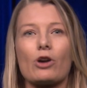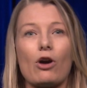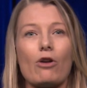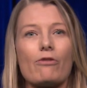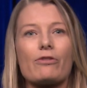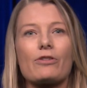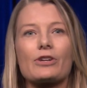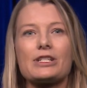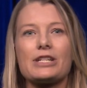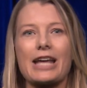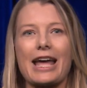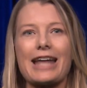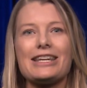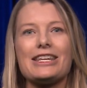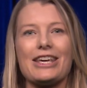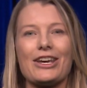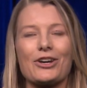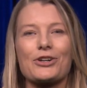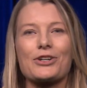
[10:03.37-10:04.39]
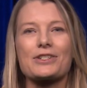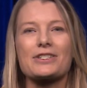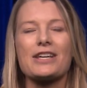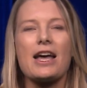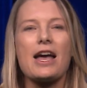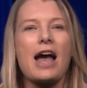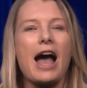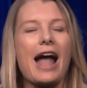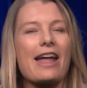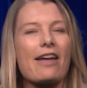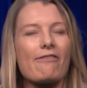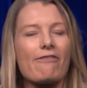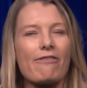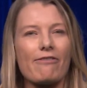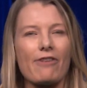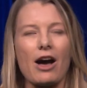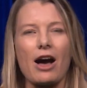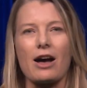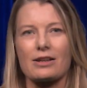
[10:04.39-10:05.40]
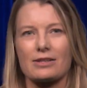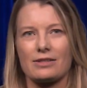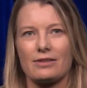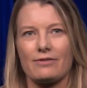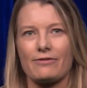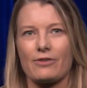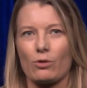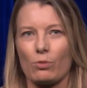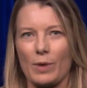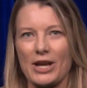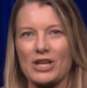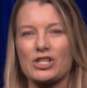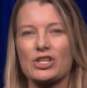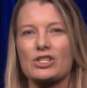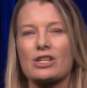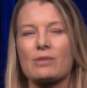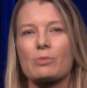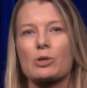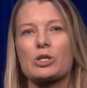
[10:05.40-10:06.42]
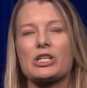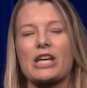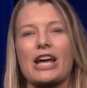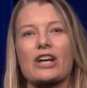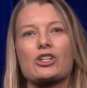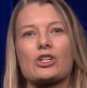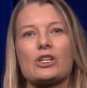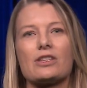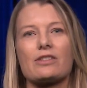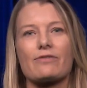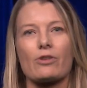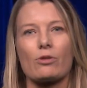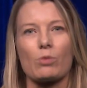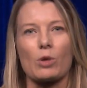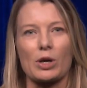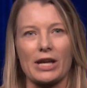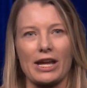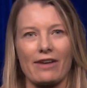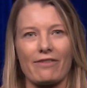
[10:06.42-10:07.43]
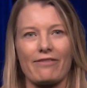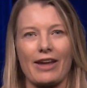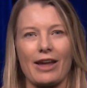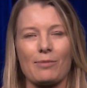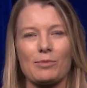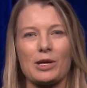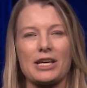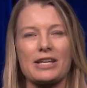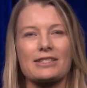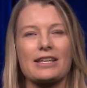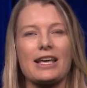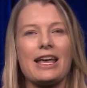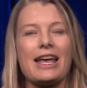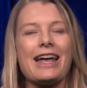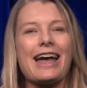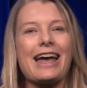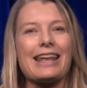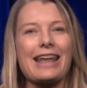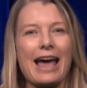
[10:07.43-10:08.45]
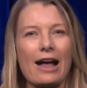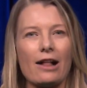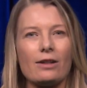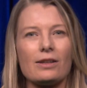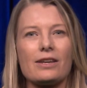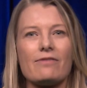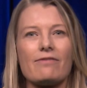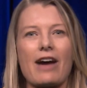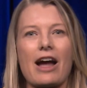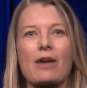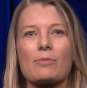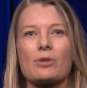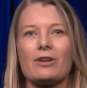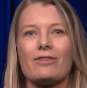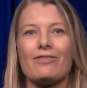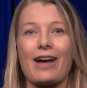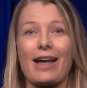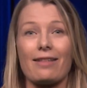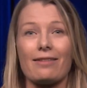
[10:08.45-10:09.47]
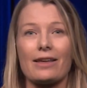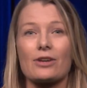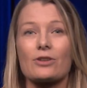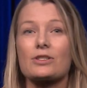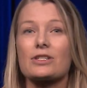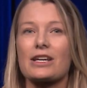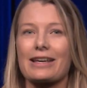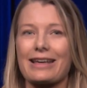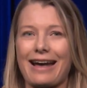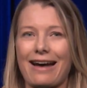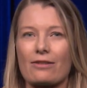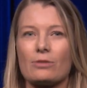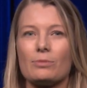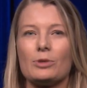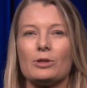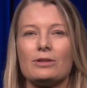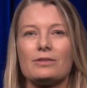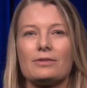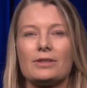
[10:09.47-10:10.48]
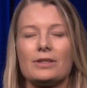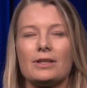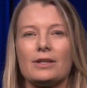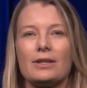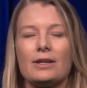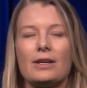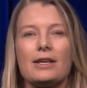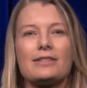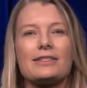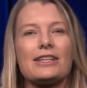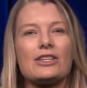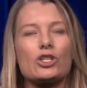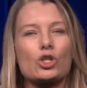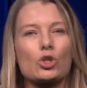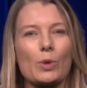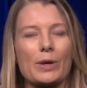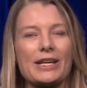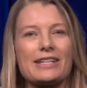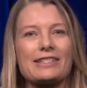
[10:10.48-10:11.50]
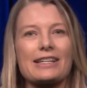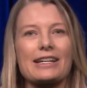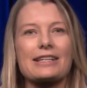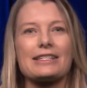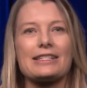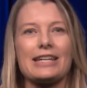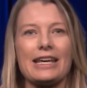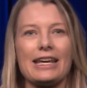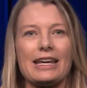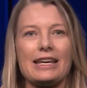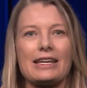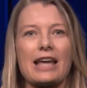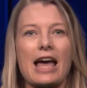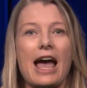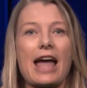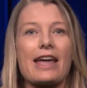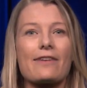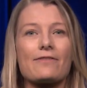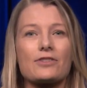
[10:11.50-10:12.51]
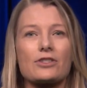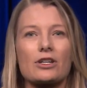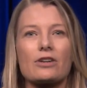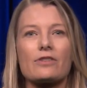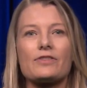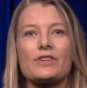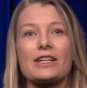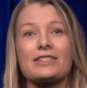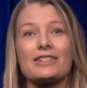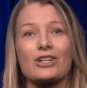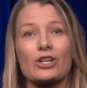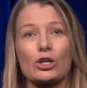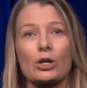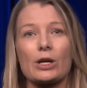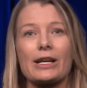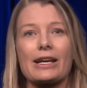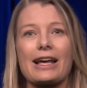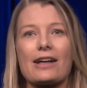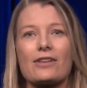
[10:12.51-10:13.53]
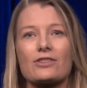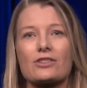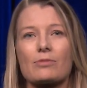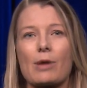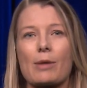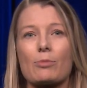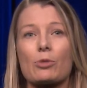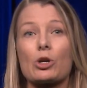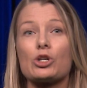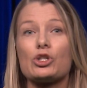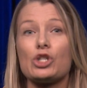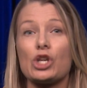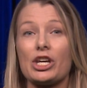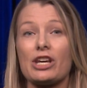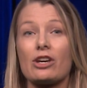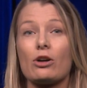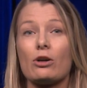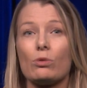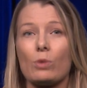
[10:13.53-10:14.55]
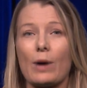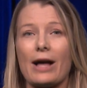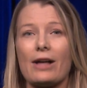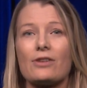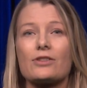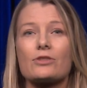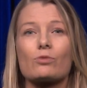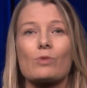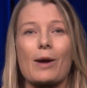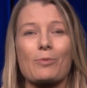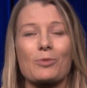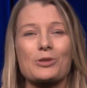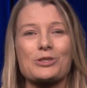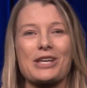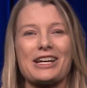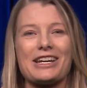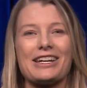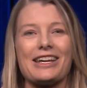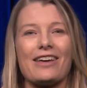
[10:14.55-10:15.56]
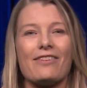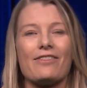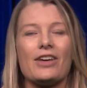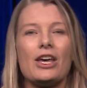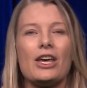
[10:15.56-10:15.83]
over 10 years, I have fought for wages and protections for working families and held environmental violators accountable. Since 2016, I have served as the current council member Jeannie Colwell's representative